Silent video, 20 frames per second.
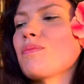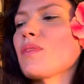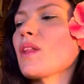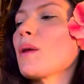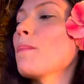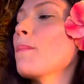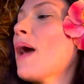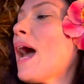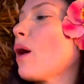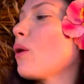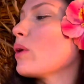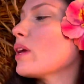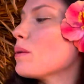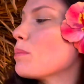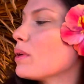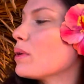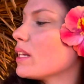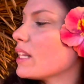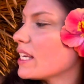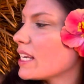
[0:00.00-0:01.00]
Maui
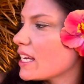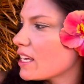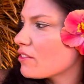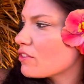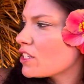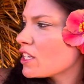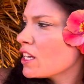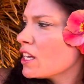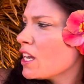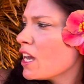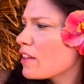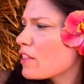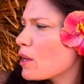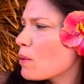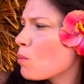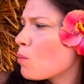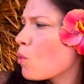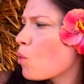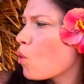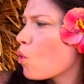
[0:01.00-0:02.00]
believed
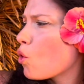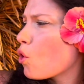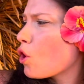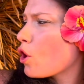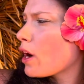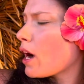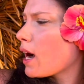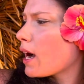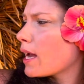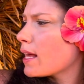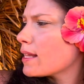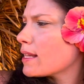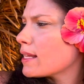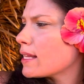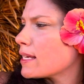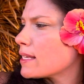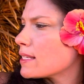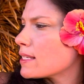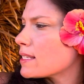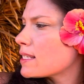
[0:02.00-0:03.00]
that more
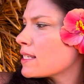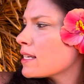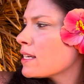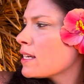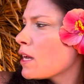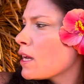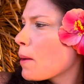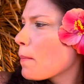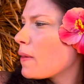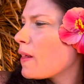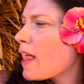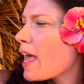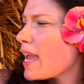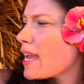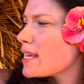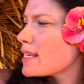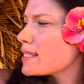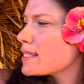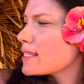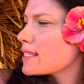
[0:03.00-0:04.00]
islands
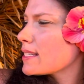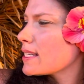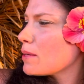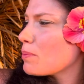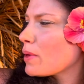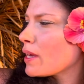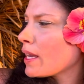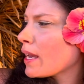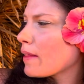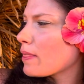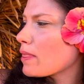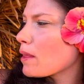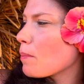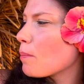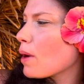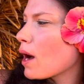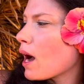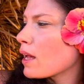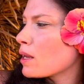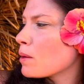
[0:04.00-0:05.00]
lay sleeping at the
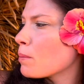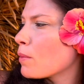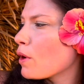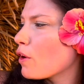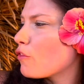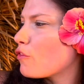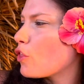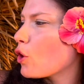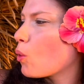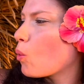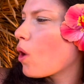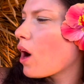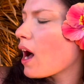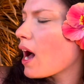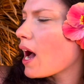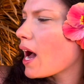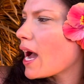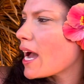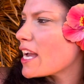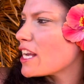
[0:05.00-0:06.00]
bottom of the
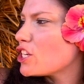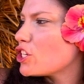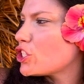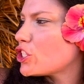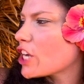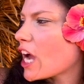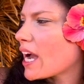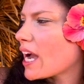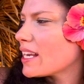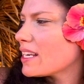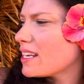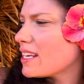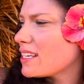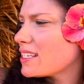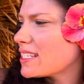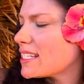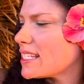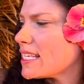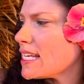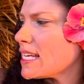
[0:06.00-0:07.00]
wide,
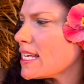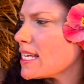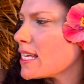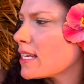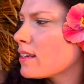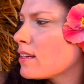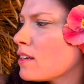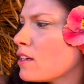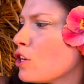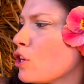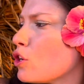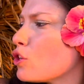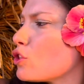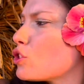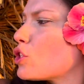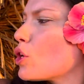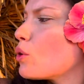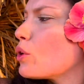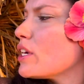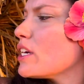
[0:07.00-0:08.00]
shining sea.
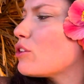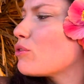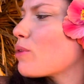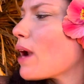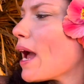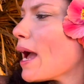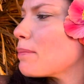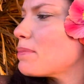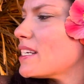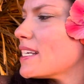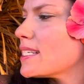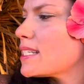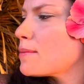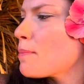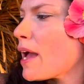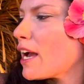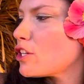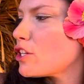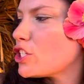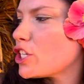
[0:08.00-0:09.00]
So he grabbed his
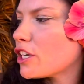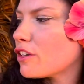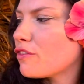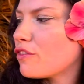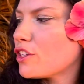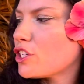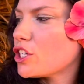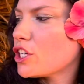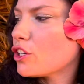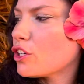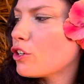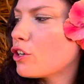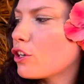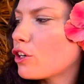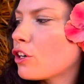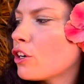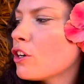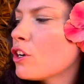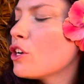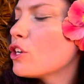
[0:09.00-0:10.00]
magic fishing
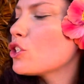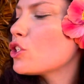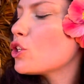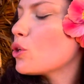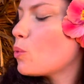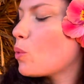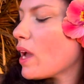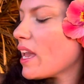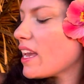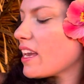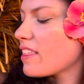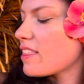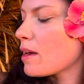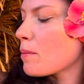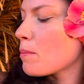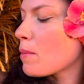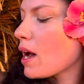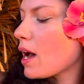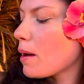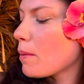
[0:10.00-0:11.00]
hook to wake
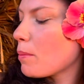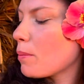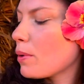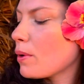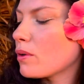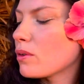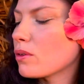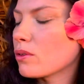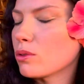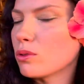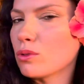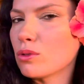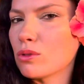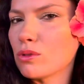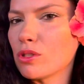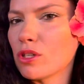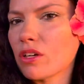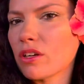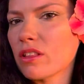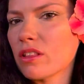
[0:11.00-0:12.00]
them up. Oh,
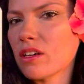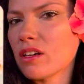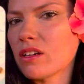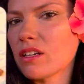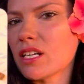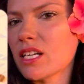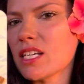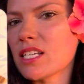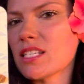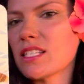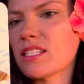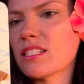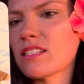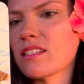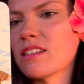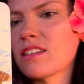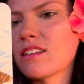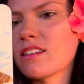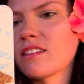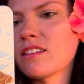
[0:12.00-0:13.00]
look, there it is.
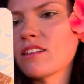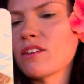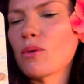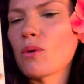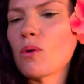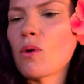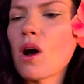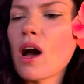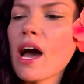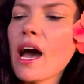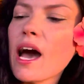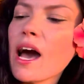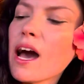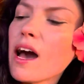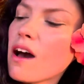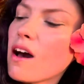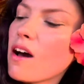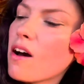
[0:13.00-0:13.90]
Wow.